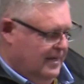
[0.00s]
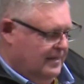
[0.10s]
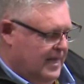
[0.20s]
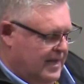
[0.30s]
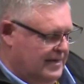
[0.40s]

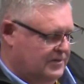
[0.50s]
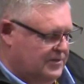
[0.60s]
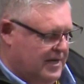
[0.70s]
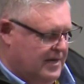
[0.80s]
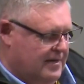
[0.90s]
The hen is
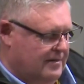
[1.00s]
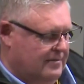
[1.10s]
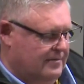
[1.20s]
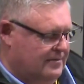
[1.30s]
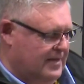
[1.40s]

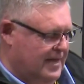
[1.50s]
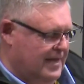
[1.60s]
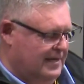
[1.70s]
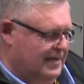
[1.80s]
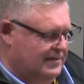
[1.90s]

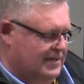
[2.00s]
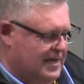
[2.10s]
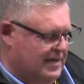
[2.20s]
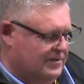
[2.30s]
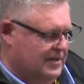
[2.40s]
a
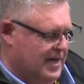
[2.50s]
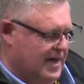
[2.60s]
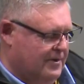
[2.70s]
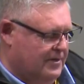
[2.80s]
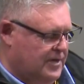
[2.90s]
cousin to
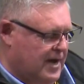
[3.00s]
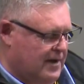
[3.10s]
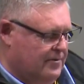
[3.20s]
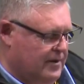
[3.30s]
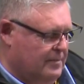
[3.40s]
Gary's dark
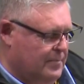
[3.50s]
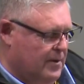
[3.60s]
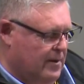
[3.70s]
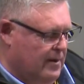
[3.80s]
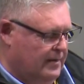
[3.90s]
green
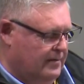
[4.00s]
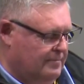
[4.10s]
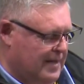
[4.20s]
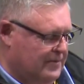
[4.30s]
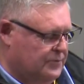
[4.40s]
pied,
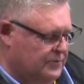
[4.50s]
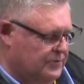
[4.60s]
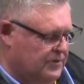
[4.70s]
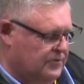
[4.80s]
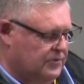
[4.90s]
mothers were sisters.